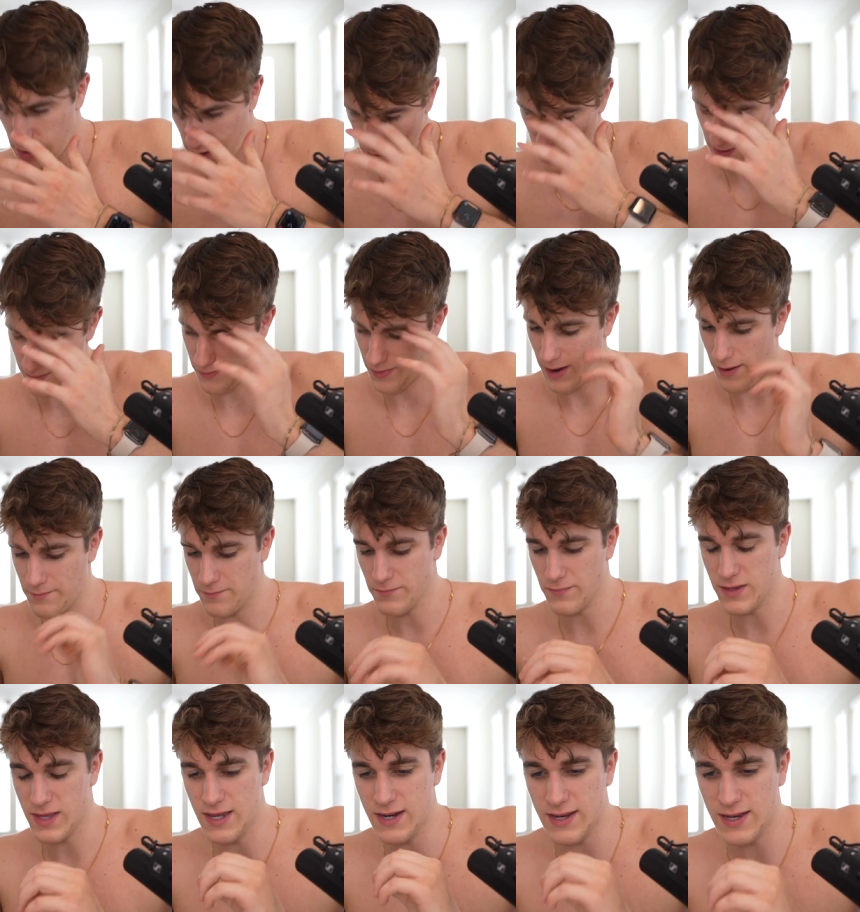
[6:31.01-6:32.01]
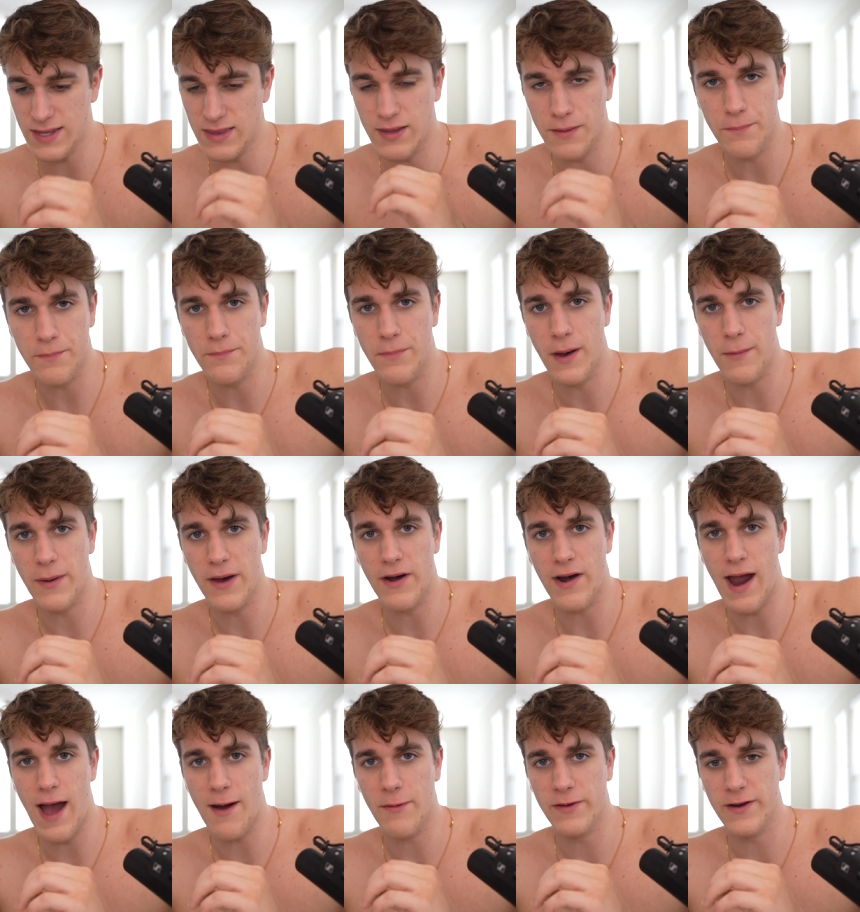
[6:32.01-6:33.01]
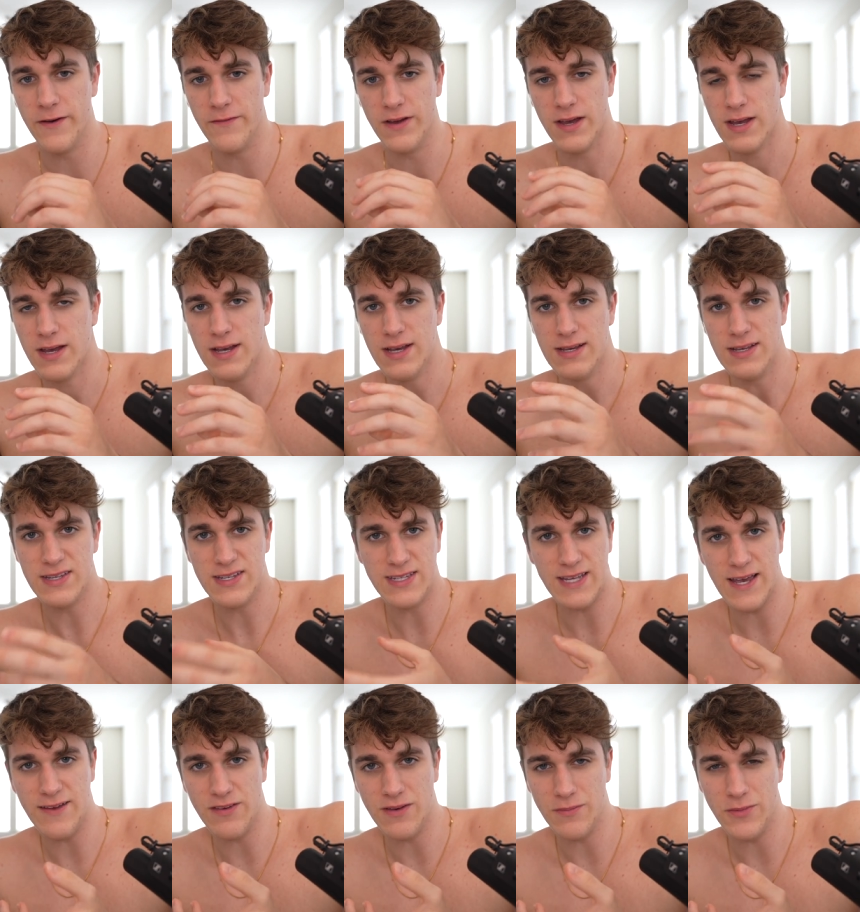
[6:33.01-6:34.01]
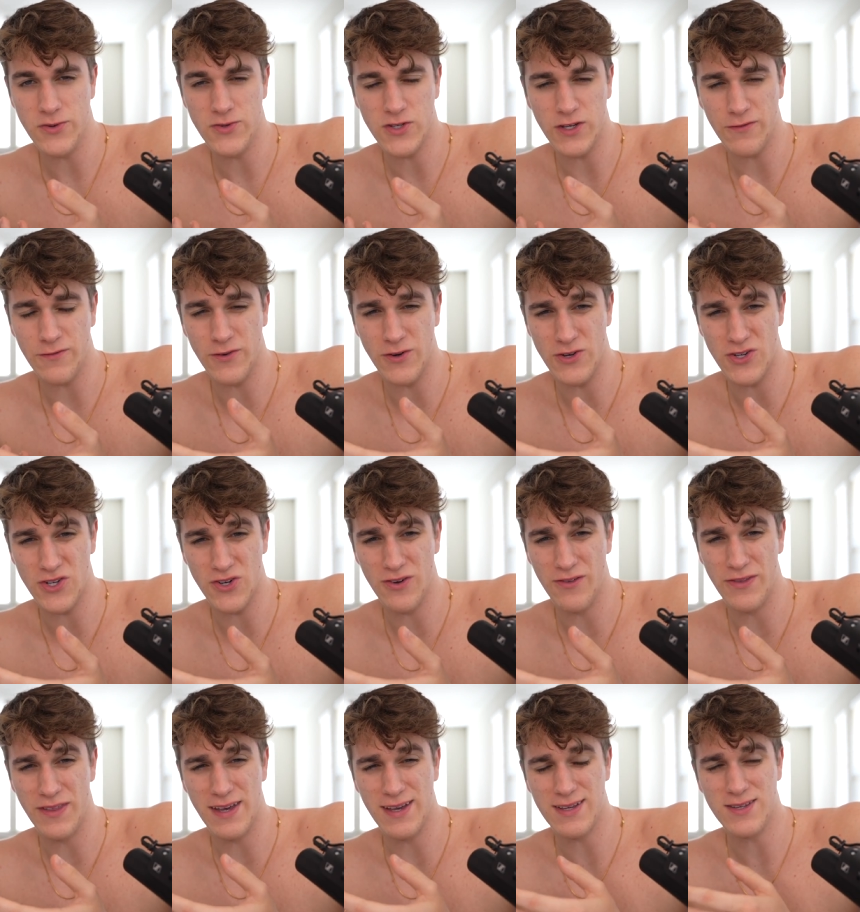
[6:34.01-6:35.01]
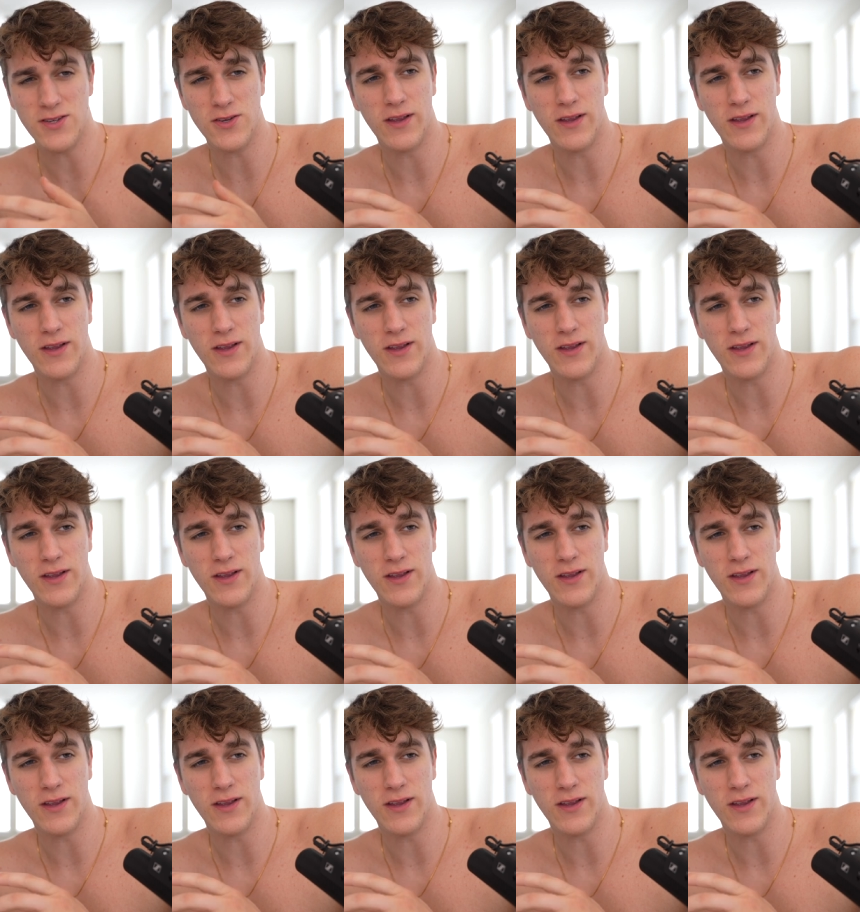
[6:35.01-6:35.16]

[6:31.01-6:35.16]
I'm getting in a better habit of saving music for certain things.